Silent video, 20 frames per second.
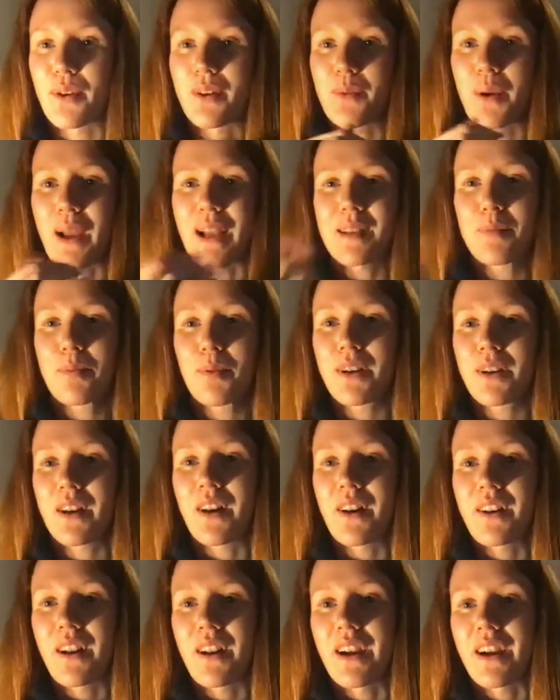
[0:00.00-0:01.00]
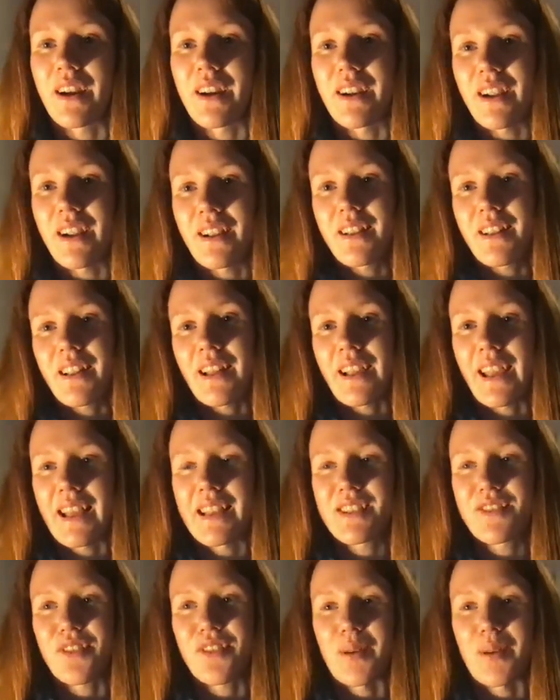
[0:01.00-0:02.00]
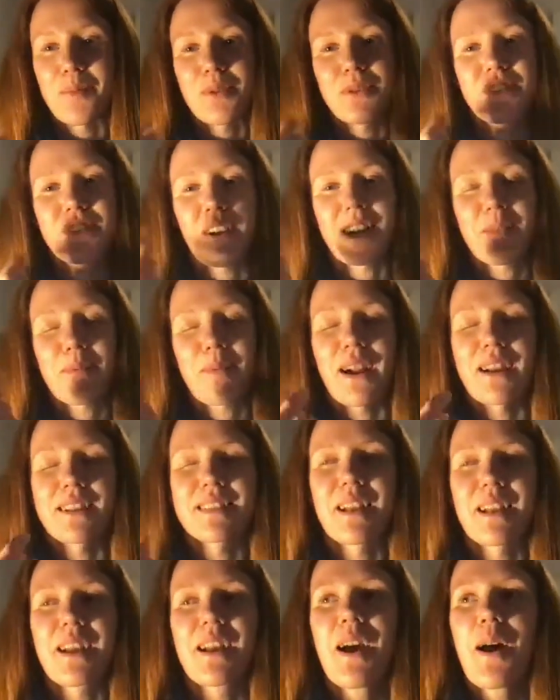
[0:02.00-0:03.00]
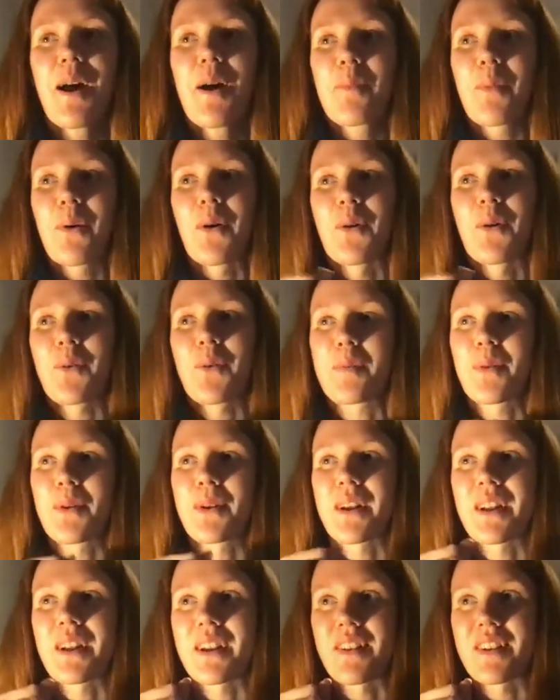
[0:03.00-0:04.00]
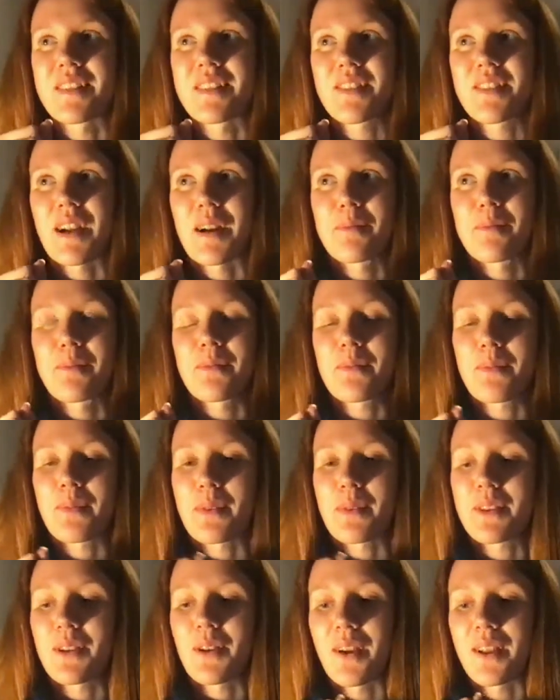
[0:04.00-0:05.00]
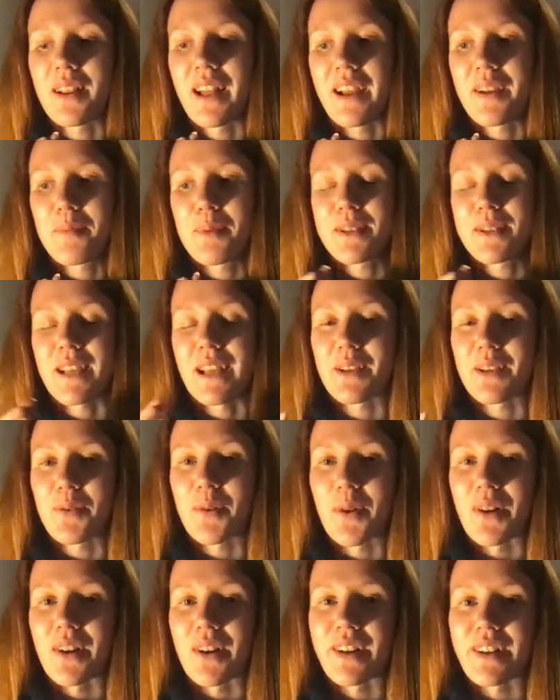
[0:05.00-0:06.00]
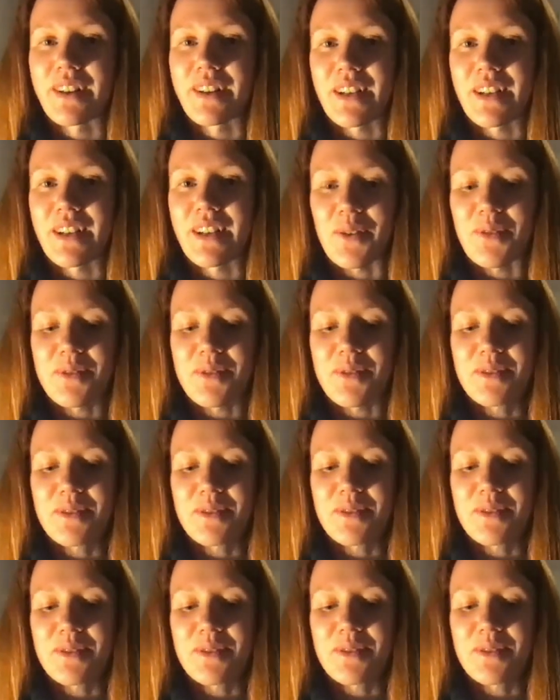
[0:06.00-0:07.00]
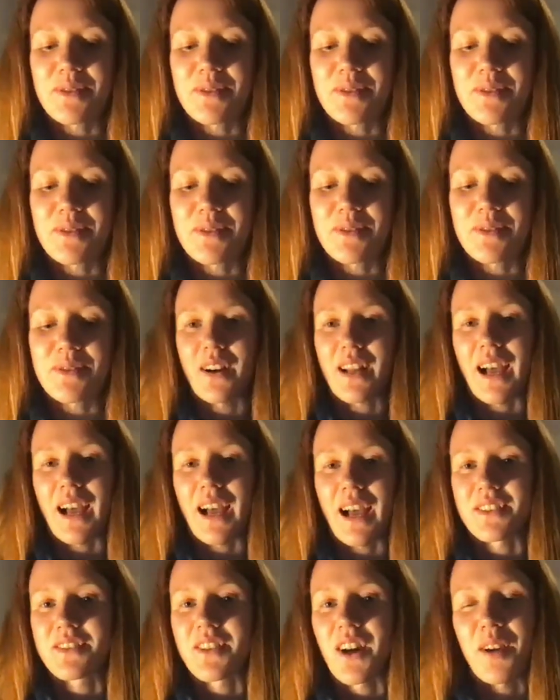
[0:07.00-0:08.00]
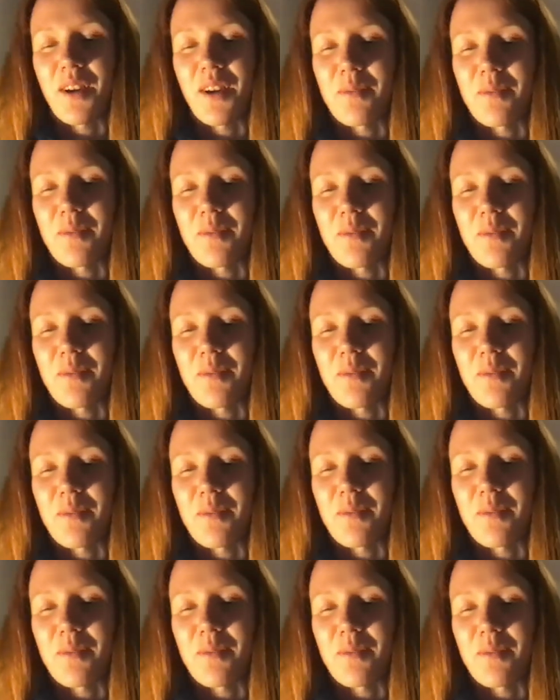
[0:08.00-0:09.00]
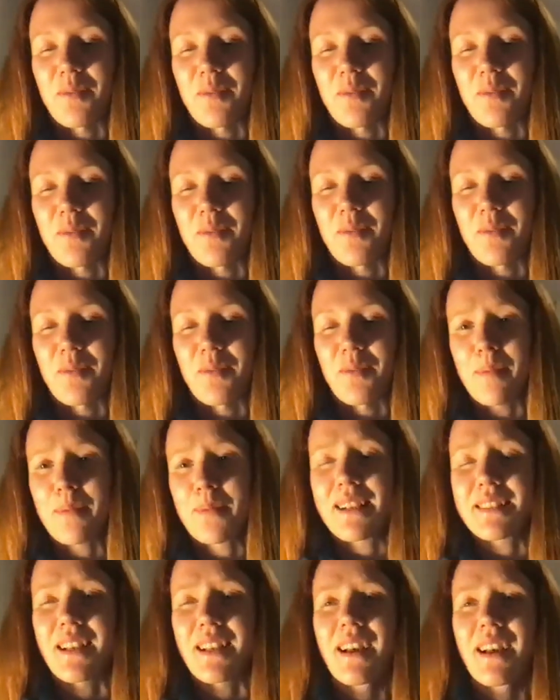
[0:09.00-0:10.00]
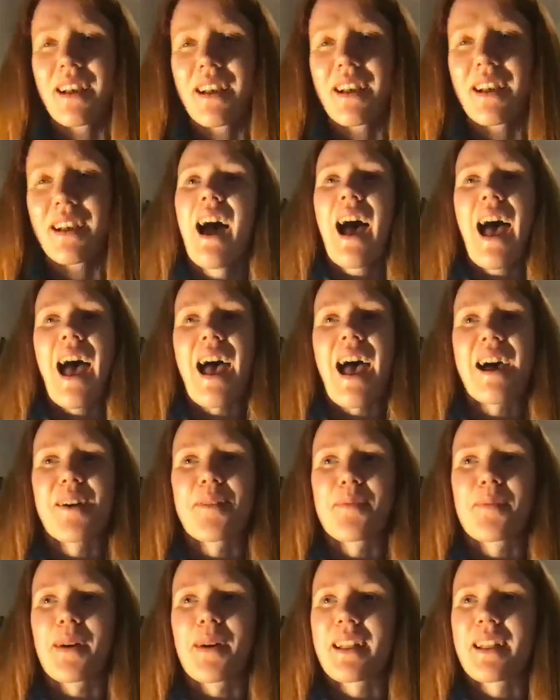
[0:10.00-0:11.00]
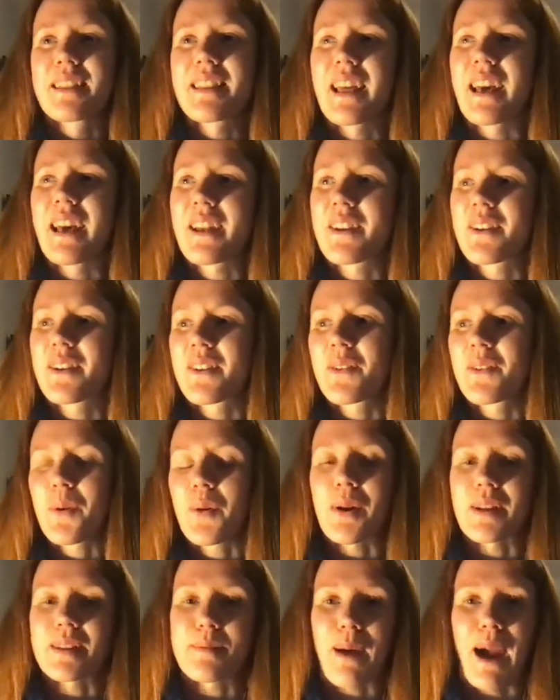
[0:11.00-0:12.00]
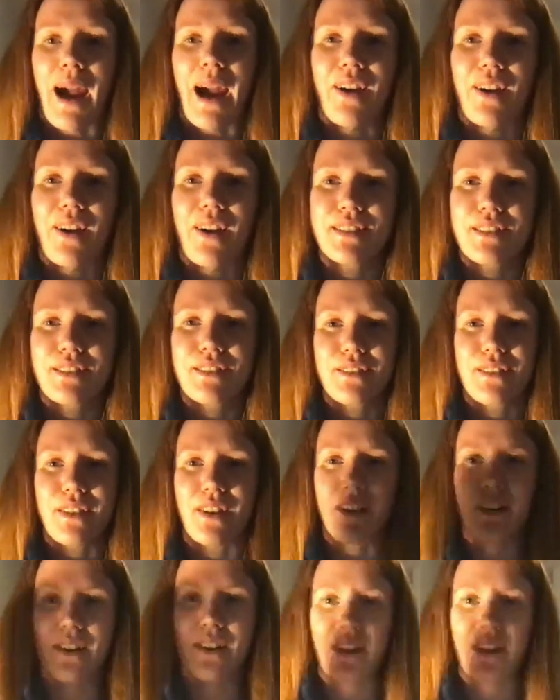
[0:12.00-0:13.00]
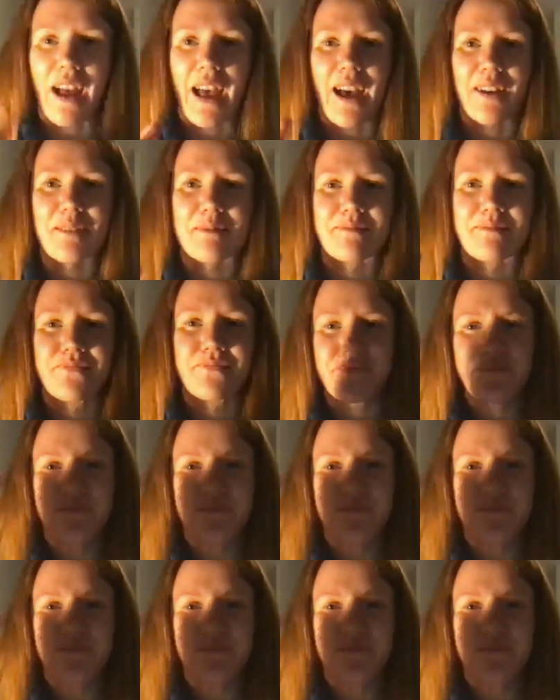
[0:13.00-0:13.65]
had to put it on our like Instagram, which is kind of embarrassing, but we put it on our Instagram doing like pretending we were news broadcasters talking about Brexit. We had no clue about Brexit. And then we went to Paris on